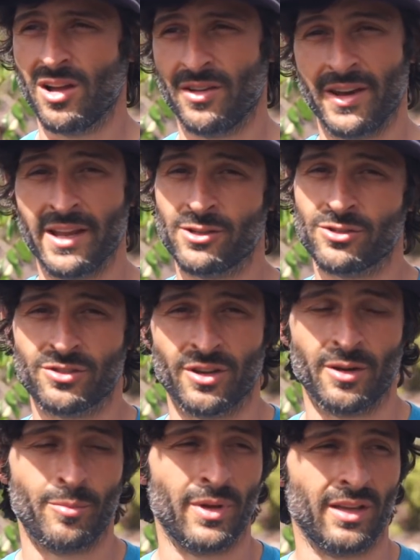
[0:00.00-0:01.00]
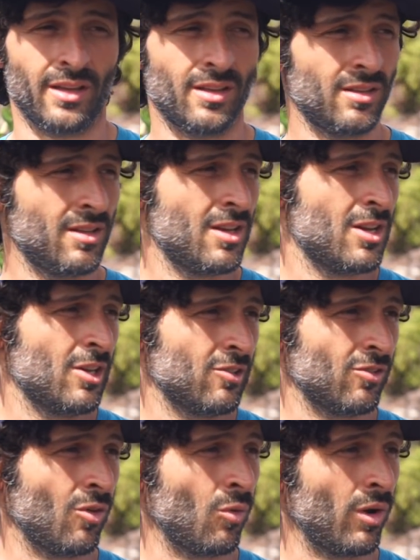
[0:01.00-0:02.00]
nature's gonna pick it.
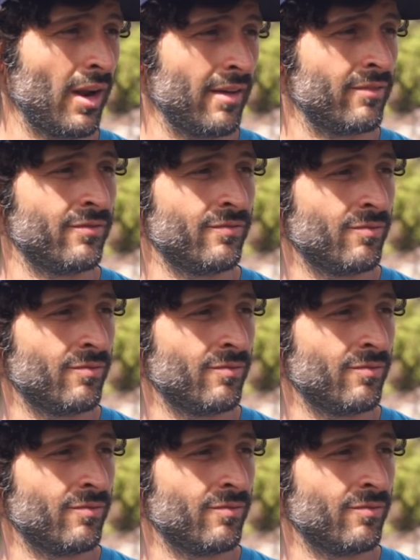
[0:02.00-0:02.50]
So what I've